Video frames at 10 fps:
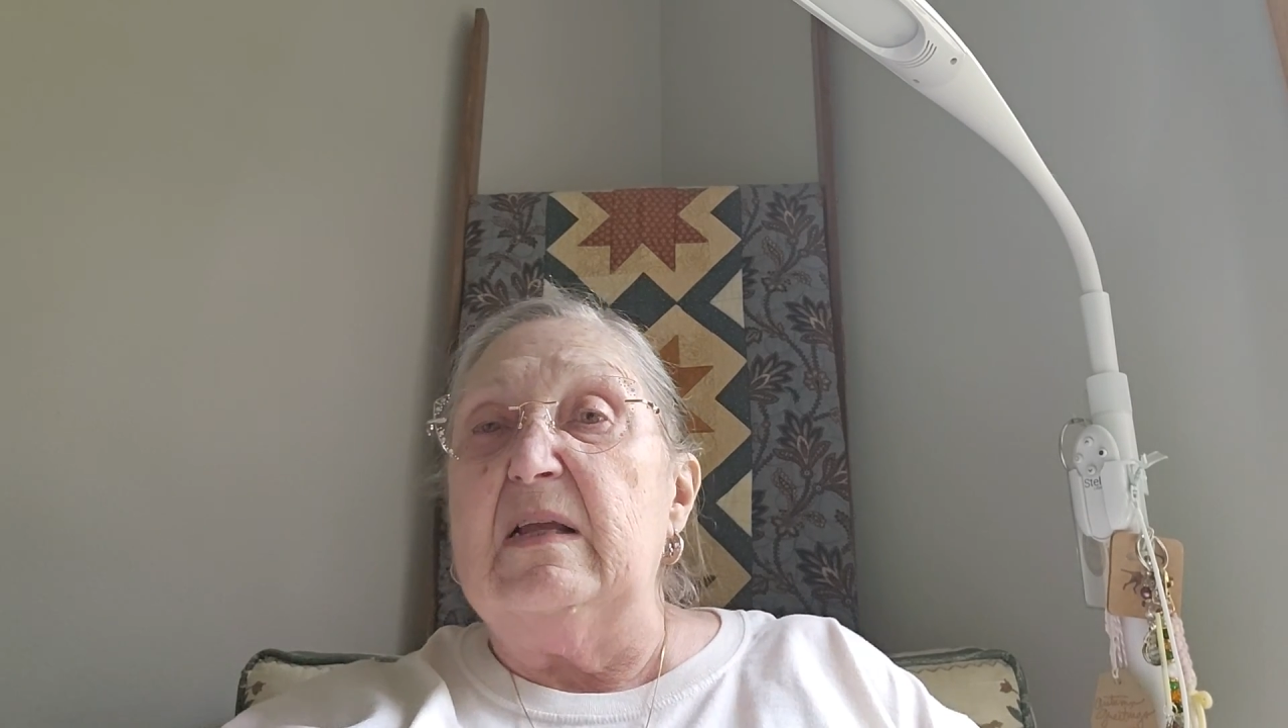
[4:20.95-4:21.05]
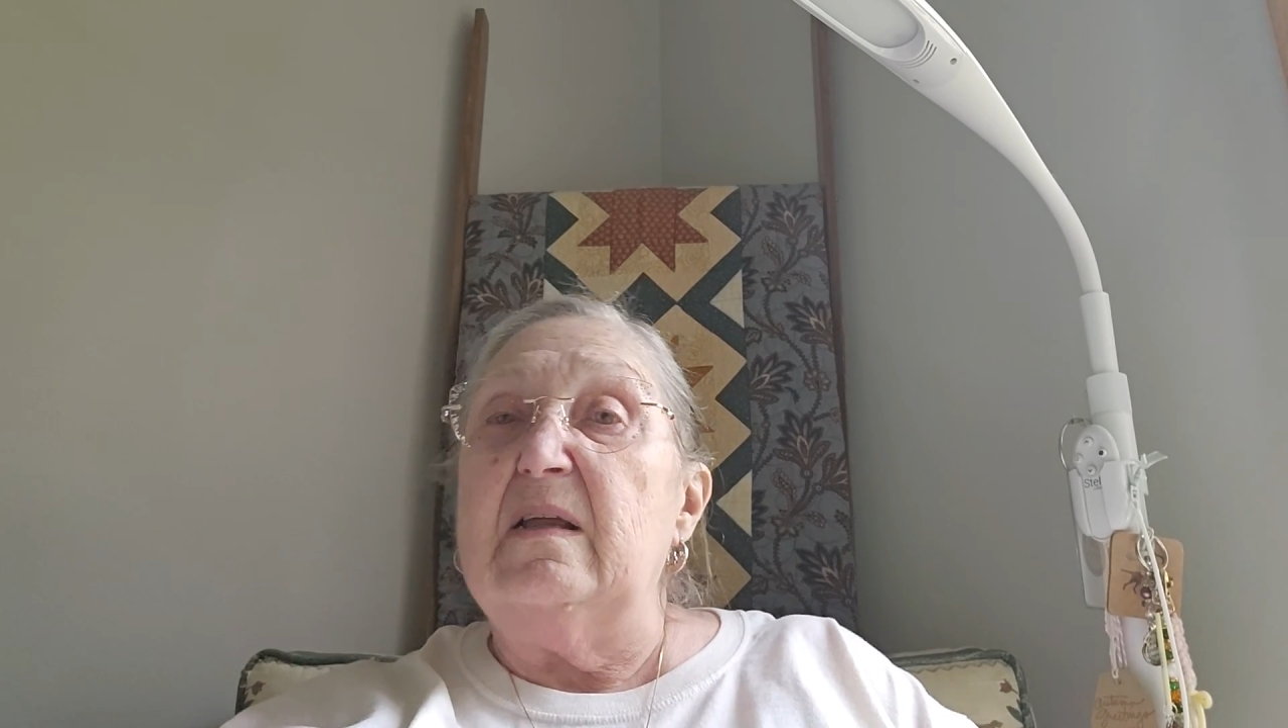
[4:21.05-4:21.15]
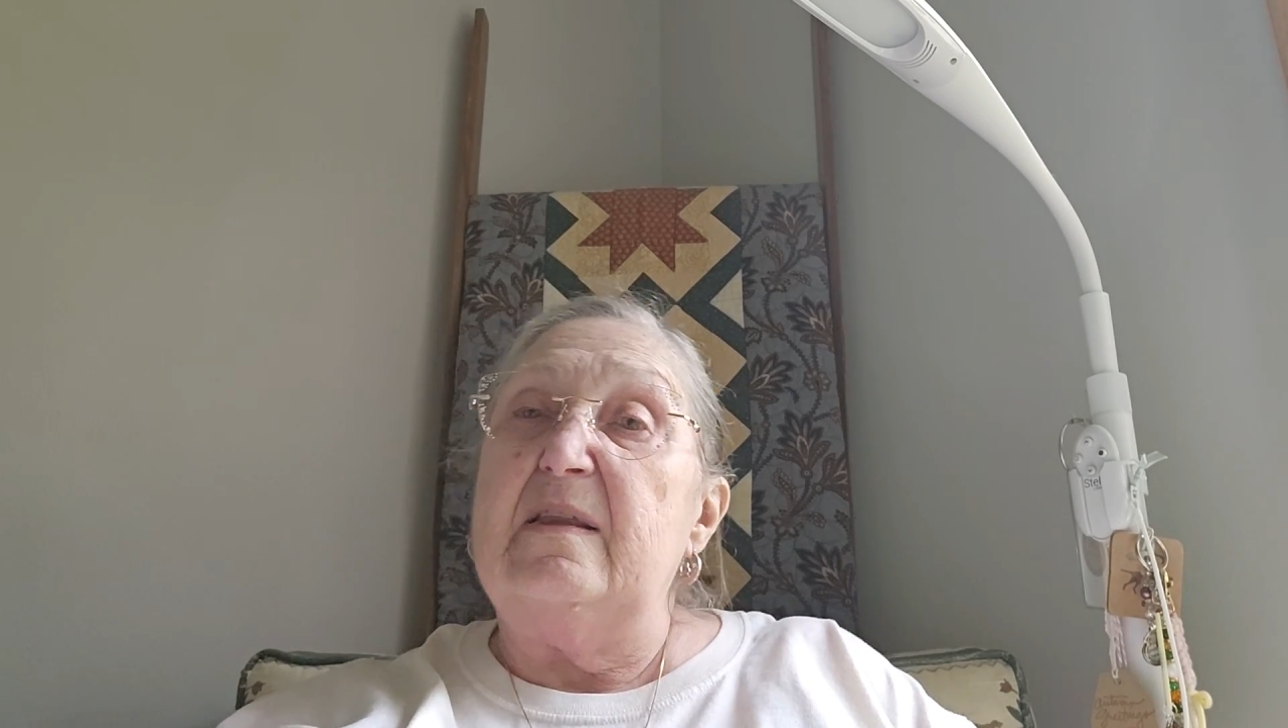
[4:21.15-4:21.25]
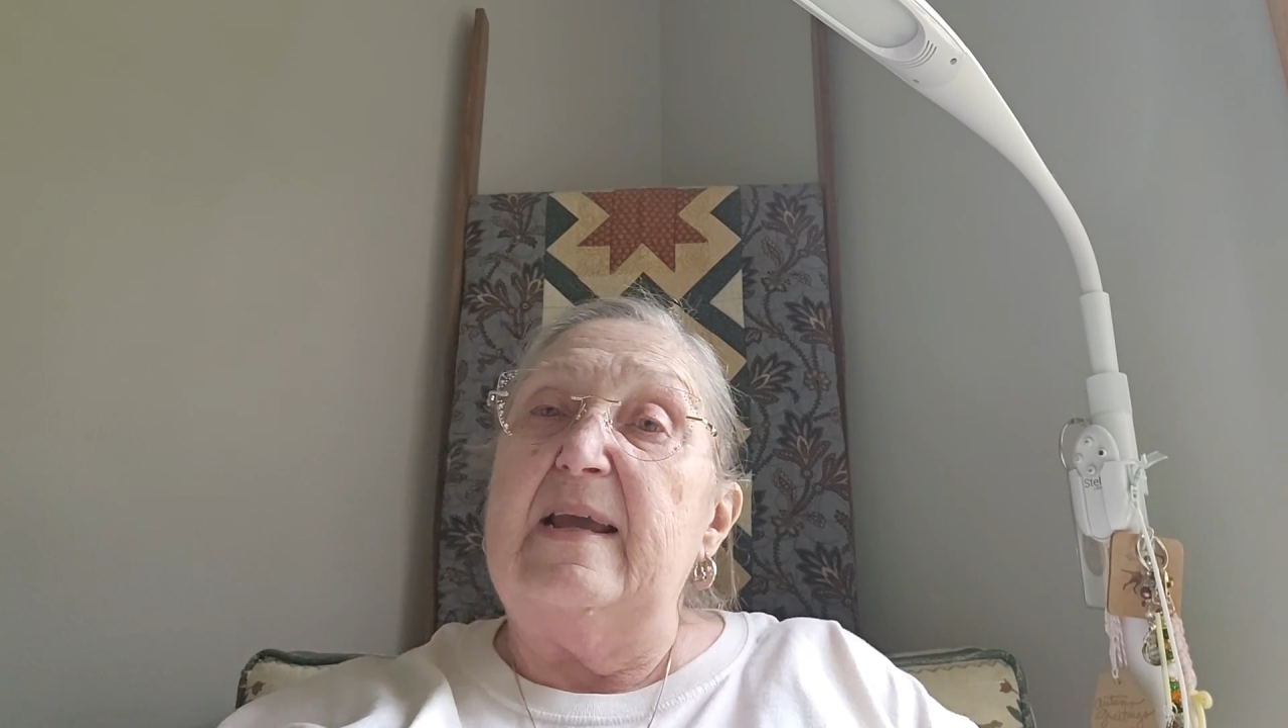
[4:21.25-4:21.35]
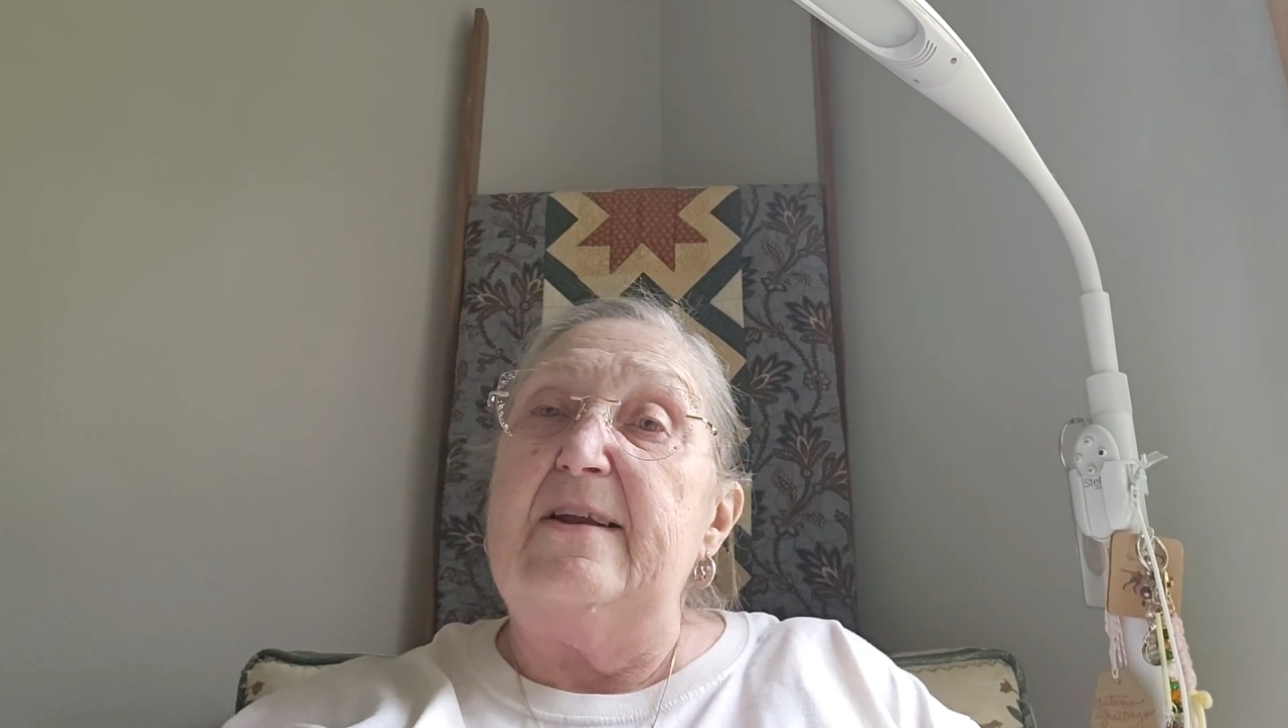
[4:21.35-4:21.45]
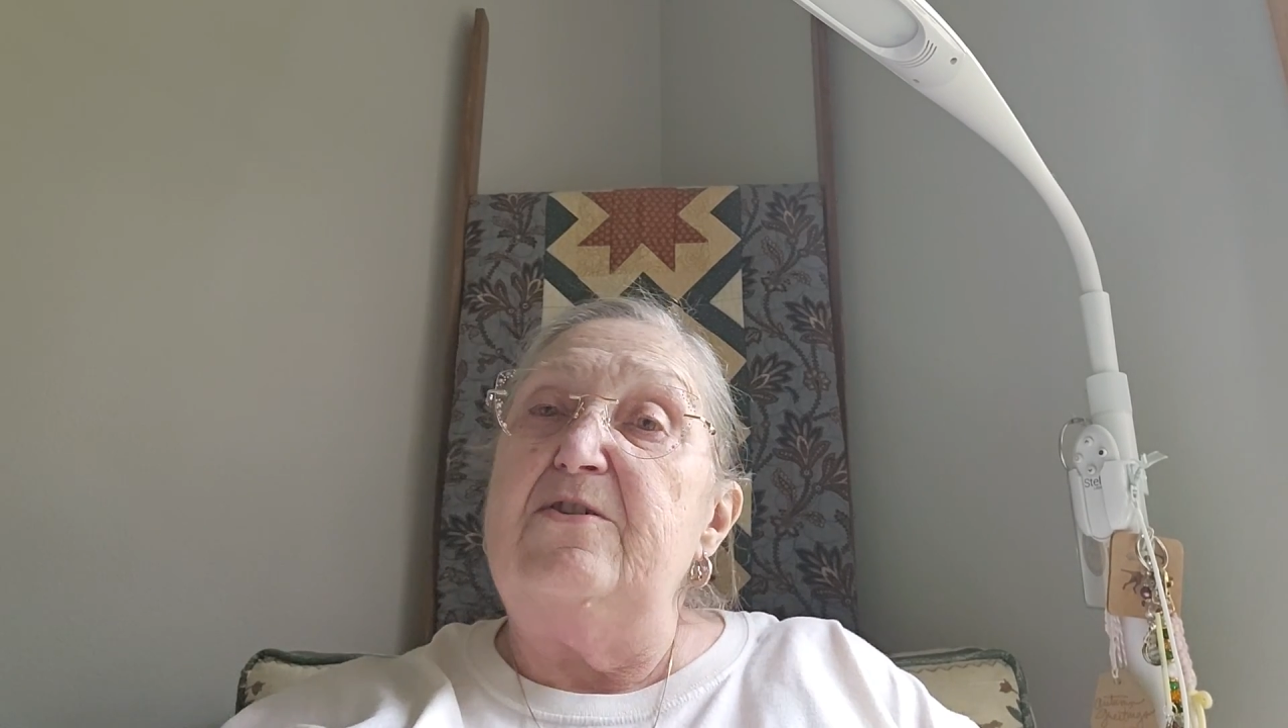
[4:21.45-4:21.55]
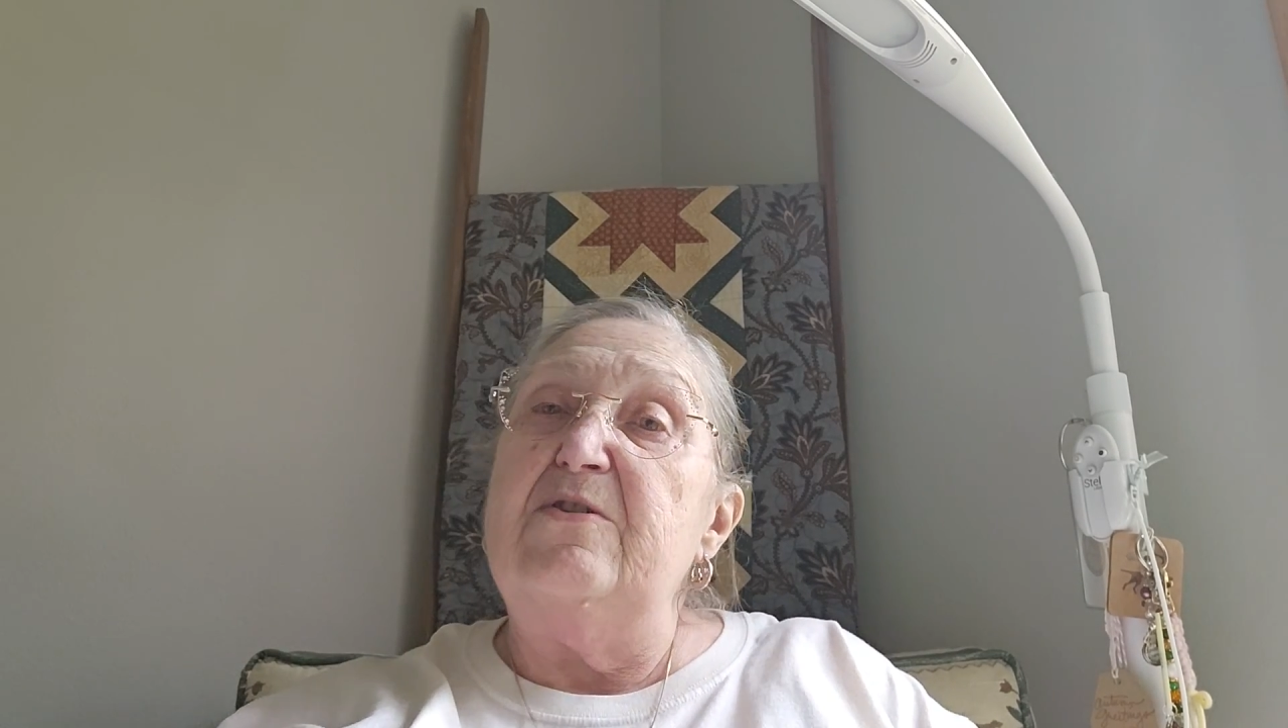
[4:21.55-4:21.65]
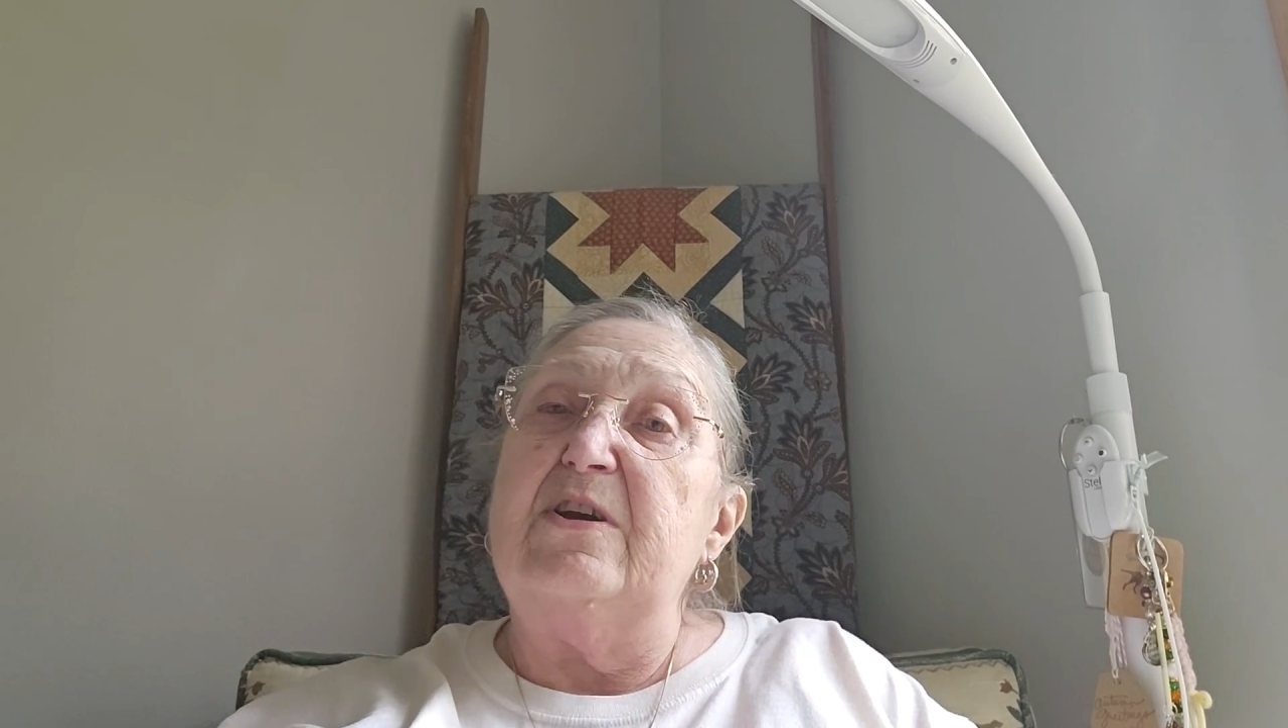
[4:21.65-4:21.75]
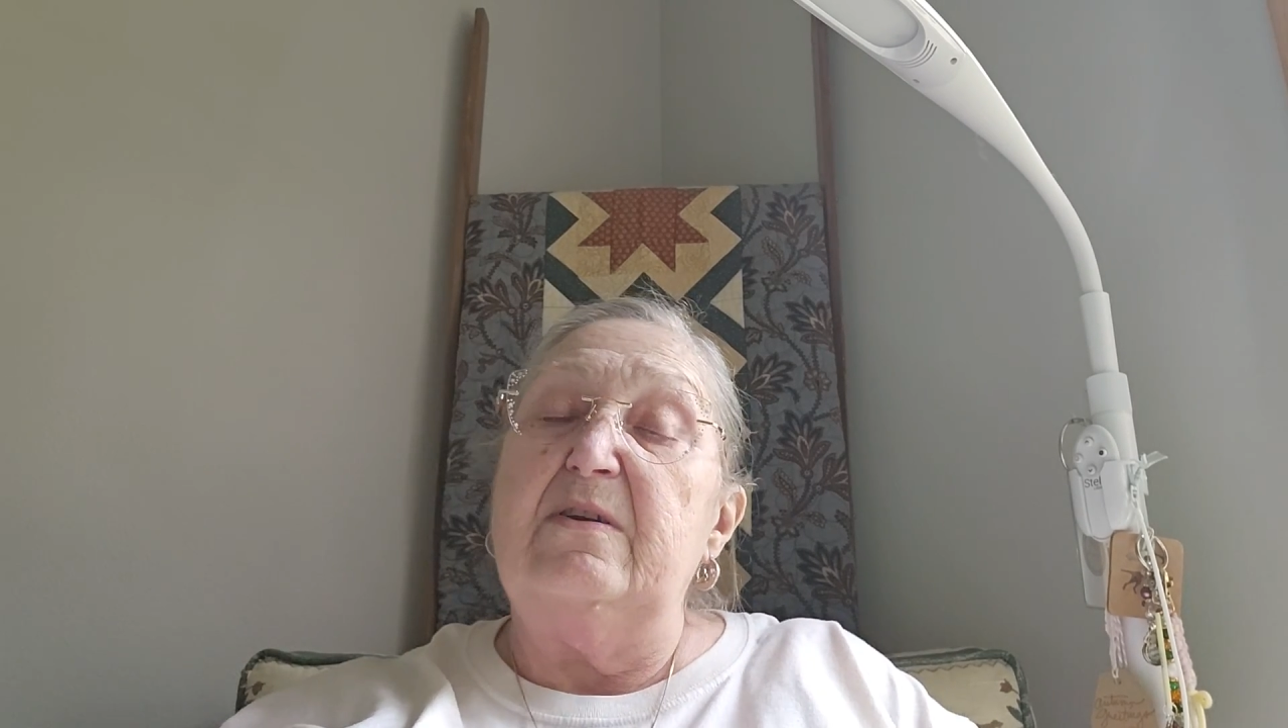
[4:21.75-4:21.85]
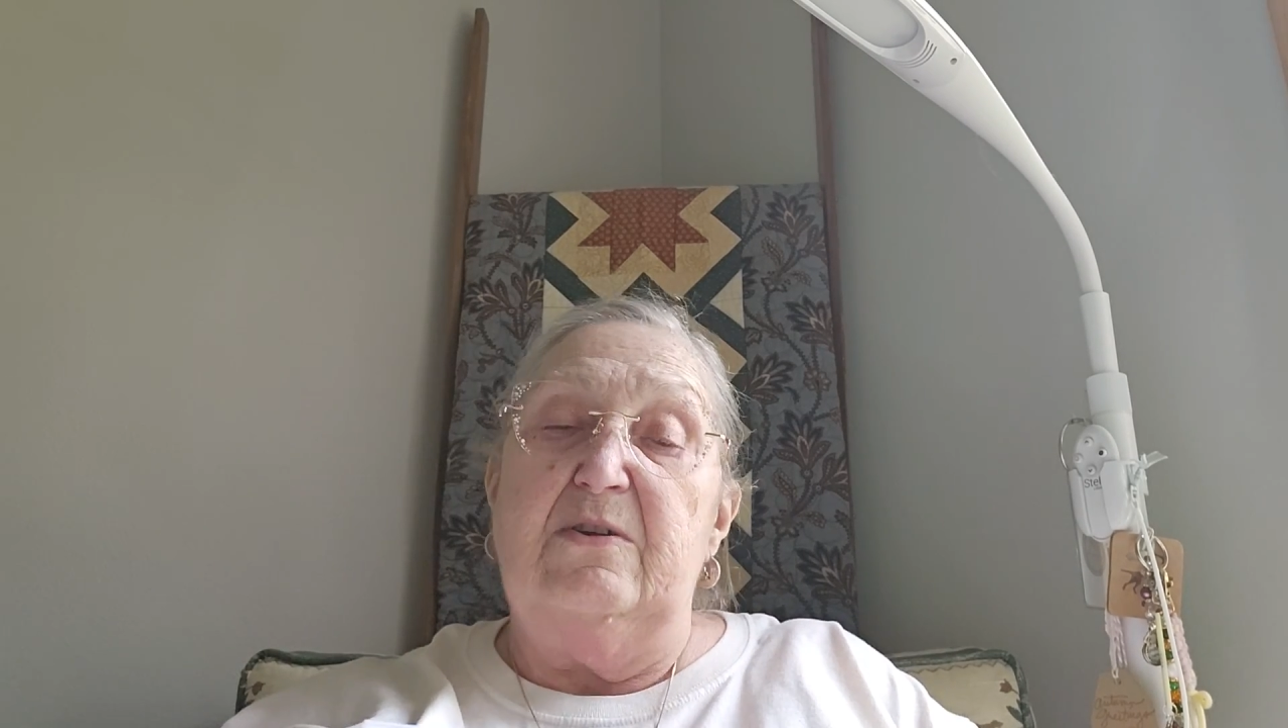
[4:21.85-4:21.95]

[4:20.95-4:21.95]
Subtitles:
like that you could